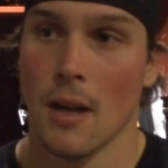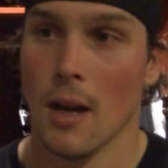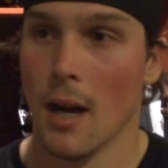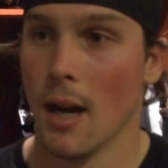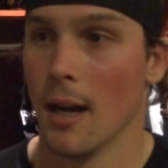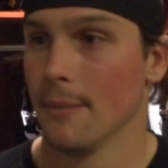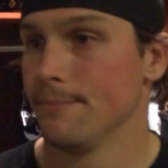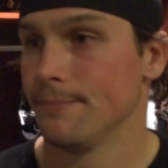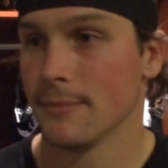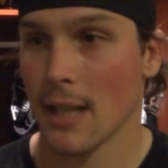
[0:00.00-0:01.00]
Uh,
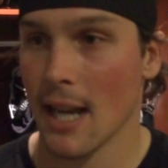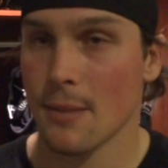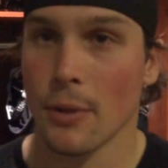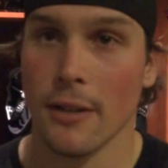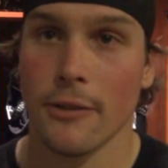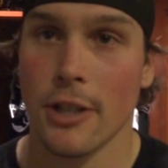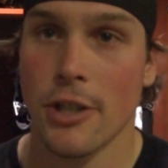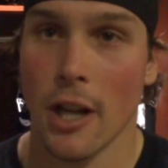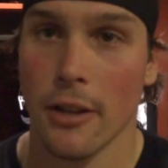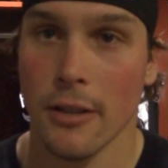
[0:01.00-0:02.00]
guys playing for
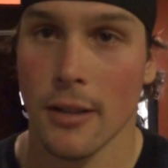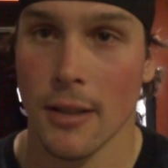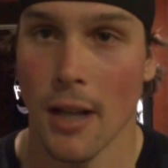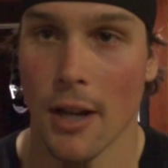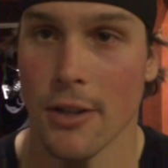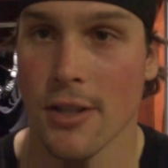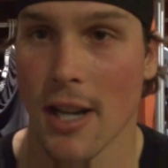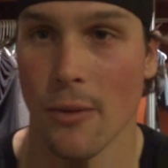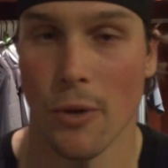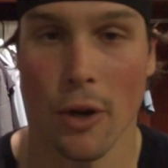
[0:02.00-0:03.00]
each other,
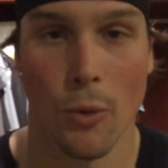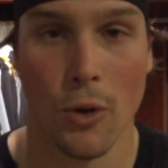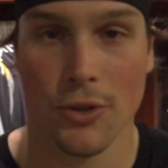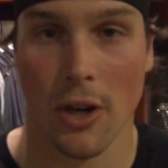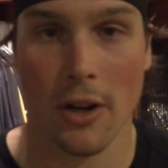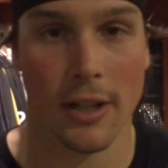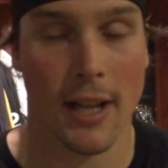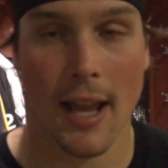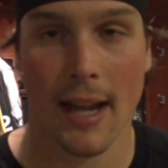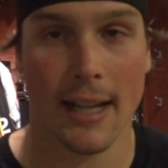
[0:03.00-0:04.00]
understanding what our roles are on a,
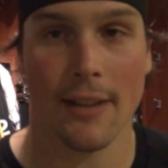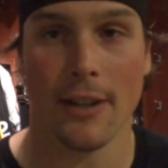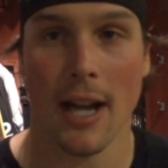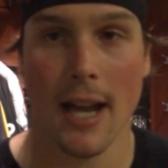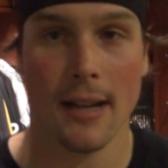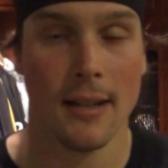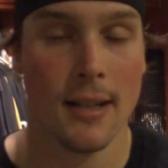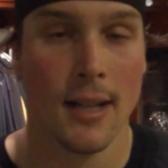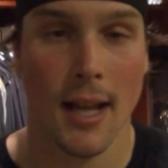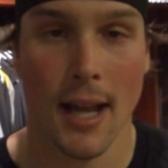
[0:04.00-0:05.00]
any given night,
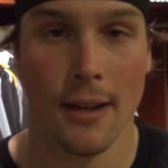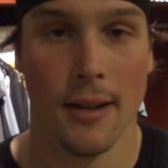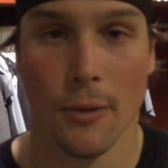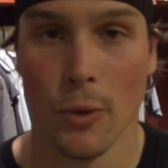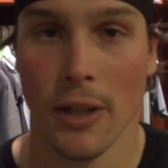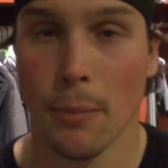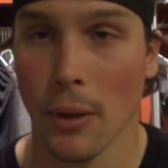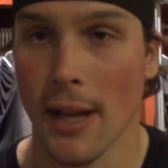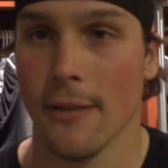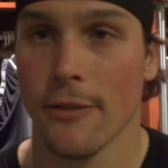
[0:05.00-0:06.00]
and, and, really
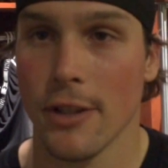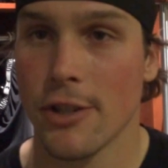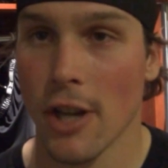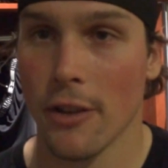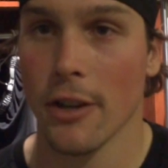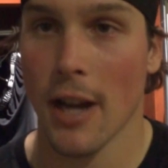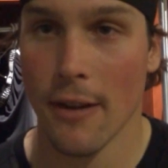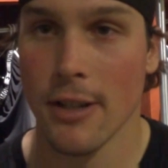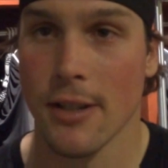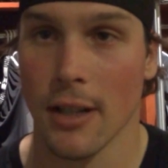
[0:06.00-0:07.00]
playing for each other
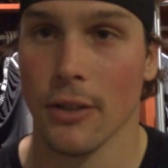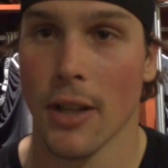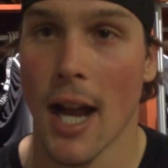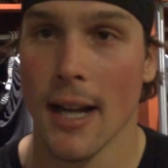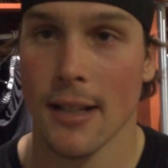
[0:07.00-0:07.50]
every single night.